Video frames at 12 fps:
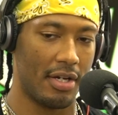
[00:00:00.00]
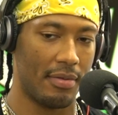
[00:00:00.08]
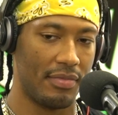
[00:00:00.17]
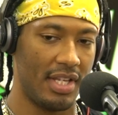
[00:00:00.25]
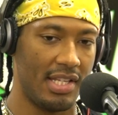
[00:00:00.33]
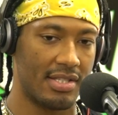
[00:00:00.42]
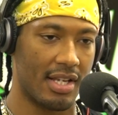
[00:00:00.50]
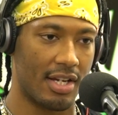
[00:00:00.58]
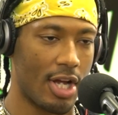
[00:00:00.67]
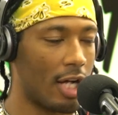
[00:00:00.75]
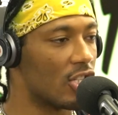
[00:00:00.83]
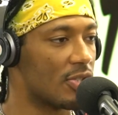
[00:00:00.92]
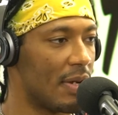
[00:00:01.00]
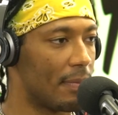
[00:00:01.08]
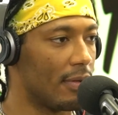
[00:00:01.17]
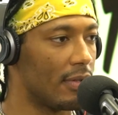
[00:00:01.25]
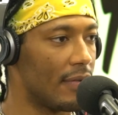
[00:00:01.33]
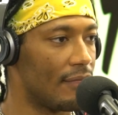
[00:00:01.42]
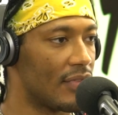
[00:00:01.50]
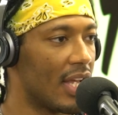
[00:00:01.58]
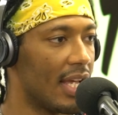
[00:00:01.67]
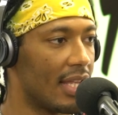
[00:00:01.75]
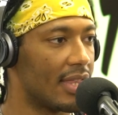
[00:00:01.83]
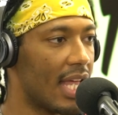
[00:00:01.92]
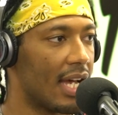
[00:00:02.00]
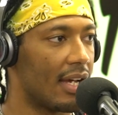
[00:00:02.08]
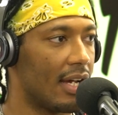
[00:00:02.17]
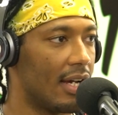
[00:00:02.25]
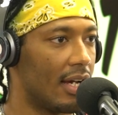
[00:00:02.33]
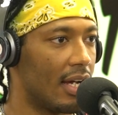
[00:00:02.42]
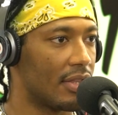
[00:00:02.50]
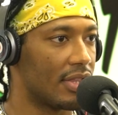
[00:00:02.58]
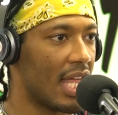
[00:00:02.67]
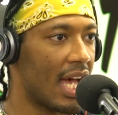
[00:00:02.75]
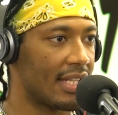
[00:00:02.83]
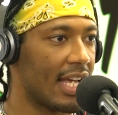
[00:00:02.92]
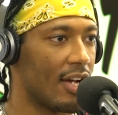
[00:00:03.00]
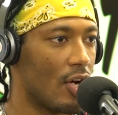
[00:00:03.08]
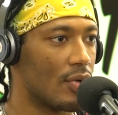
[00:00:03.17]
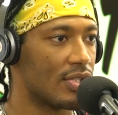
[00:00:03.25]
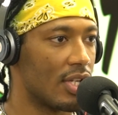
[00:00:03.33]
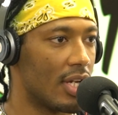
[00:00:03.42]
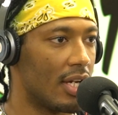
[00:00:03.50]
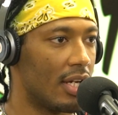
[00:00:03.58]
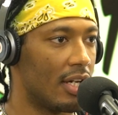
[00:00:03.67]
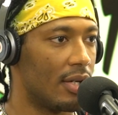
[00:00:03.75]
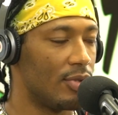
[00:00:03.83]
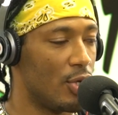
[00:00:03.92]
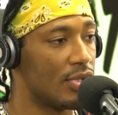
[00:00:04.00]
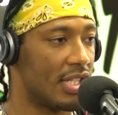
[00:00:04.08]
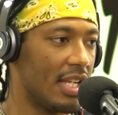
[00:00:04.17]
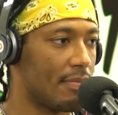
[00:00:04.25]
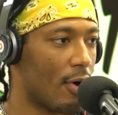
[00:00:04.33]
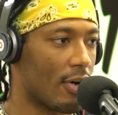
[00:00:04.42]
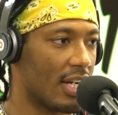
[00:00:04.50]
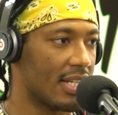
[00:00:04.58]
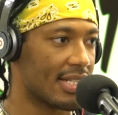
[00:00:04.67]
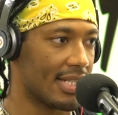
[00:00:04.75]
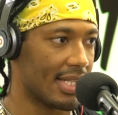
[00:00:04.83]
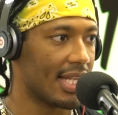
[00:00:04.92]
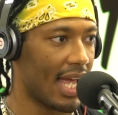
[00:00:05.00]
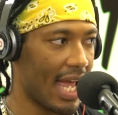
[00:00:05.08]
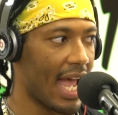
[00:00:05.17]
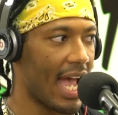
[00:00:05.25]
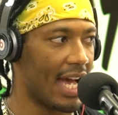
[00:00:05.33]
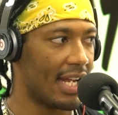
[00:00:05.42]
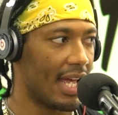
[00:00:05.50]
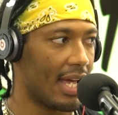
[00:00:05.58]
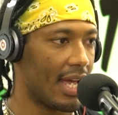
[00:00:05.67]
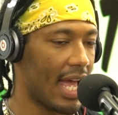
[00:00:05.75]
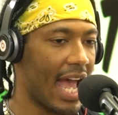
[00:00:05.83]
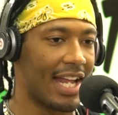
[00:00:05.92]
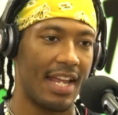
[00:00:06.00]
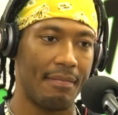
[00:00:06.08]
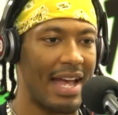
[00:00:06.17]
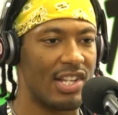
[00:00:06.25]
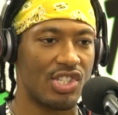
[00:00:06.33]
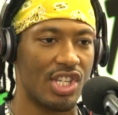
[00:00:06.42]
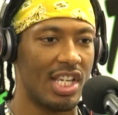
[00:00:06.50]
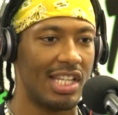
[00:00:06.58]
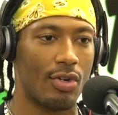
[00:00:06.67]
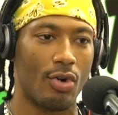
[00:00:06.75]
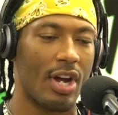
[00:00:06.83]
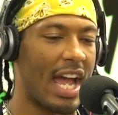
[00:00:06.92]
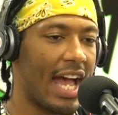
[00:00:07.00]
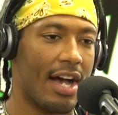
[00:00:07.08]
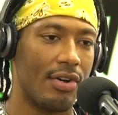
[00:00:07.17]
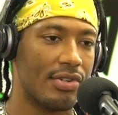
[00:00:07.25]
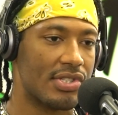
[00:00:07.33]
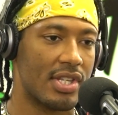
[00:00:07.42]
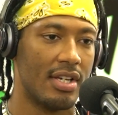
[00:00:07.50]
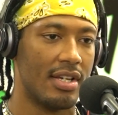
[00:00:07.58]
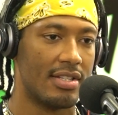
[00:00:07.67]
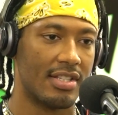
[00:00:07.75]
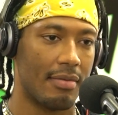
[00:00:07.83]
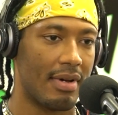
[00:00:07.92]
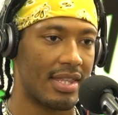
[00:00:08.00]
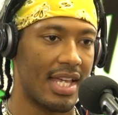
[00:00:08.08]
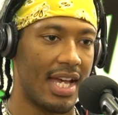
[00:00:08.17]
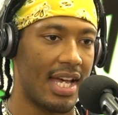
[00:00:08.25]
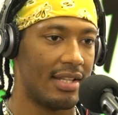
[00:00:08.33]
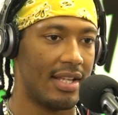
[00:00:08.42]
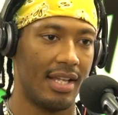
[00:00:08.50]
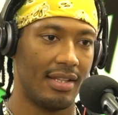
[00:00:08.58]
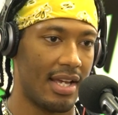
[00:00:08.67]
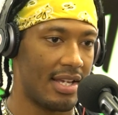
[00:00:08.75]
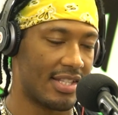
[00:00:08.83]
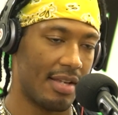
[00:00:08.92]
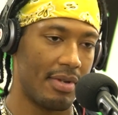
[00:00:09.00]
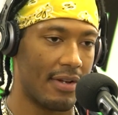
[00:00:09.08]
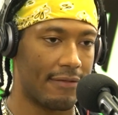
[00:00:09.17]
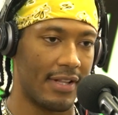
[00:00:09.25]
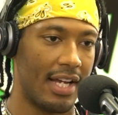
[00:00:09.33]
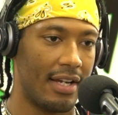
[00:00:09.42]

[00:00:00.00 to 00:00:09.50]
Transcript: these college people that they host UC parties. At a mansion or a house, something like that. They send me a flight,